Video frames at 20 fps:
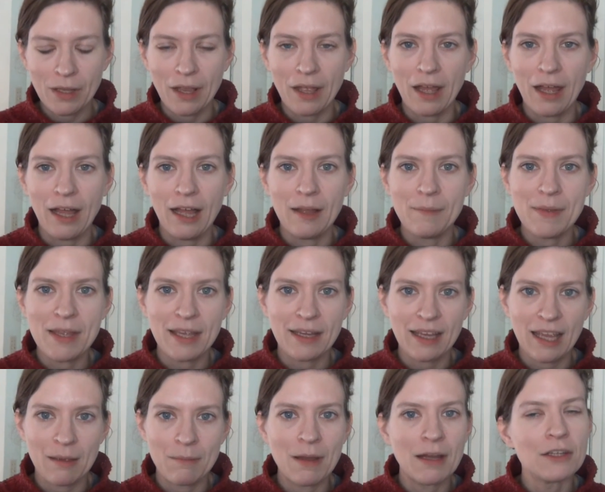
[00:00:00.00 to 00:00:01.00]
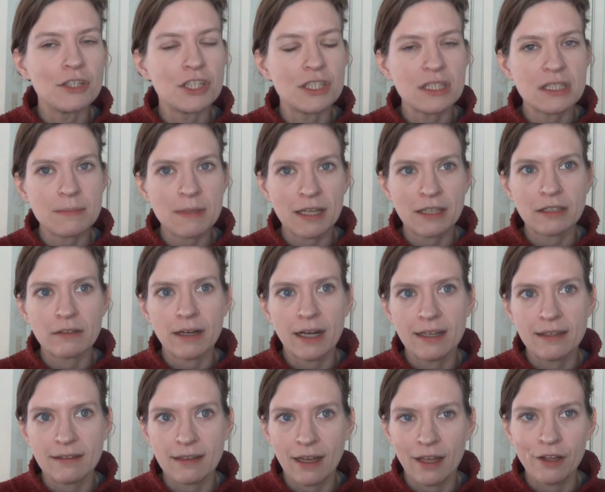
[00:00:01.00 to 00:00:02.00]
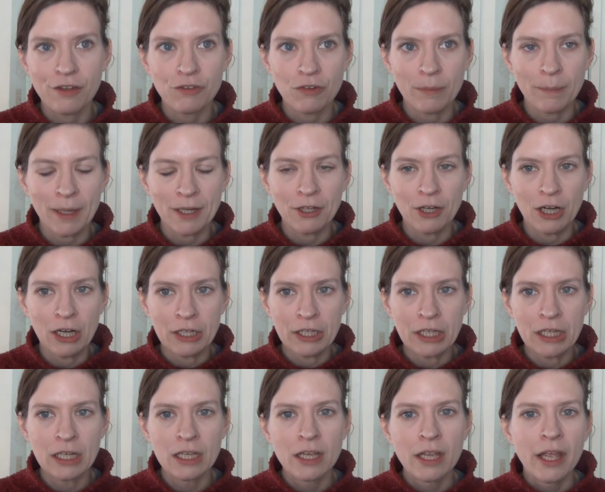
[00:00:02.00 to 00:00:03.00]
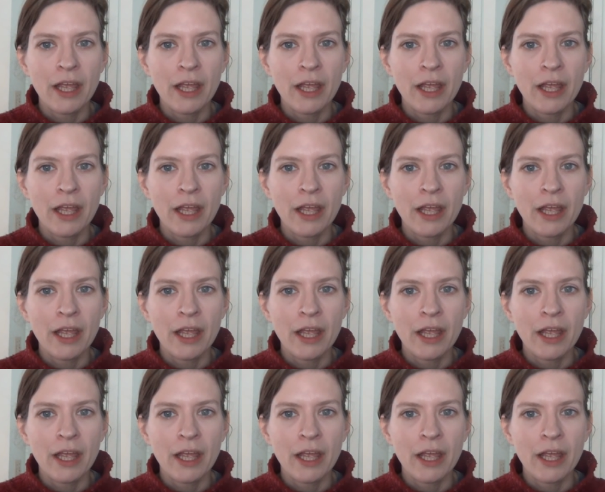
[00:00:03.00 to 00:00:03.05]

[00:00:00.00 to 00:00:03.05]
It came out just about the right size for my daughter,